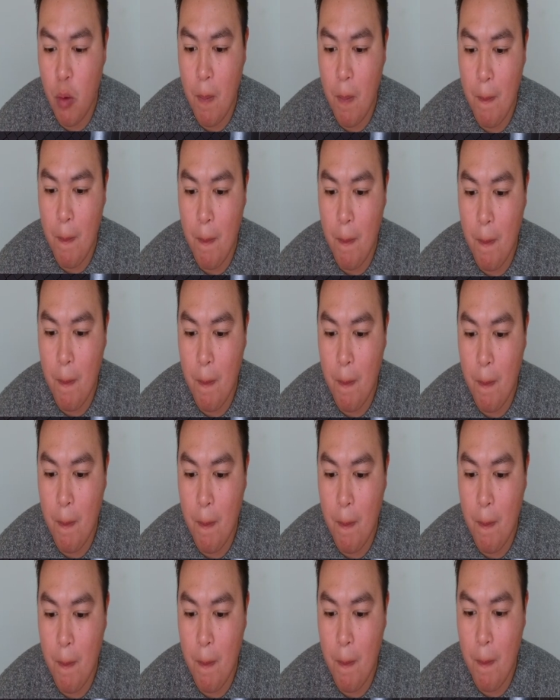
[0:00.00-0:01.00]

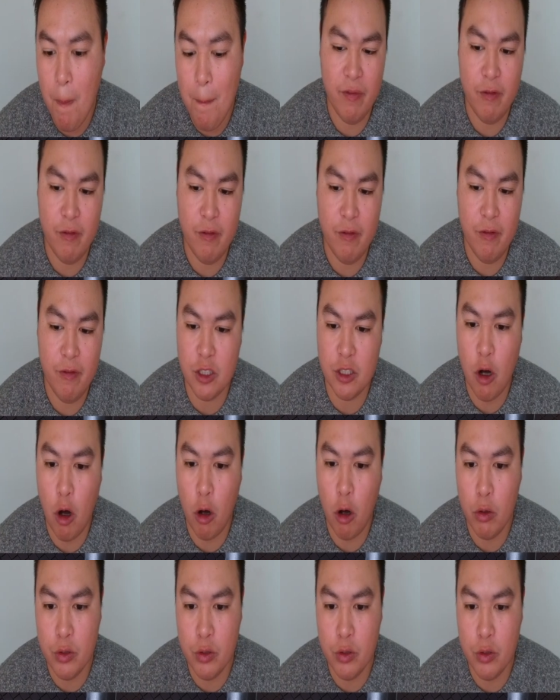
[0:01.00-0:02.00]
Menenfield versus
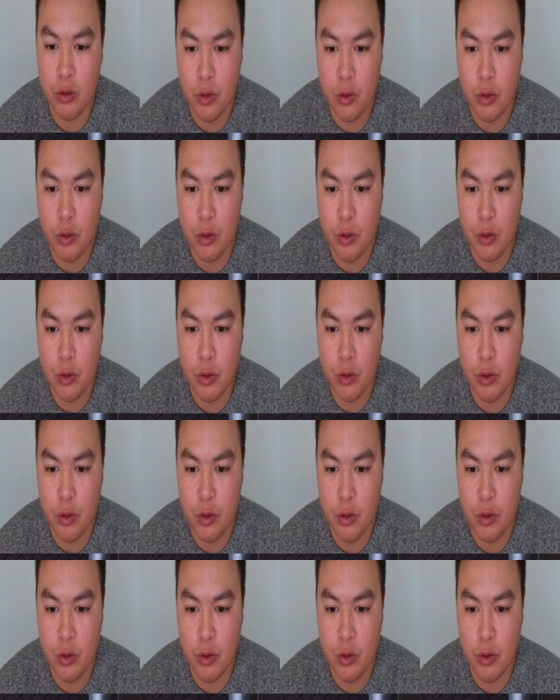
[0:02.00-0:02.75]
Carlos Oberg.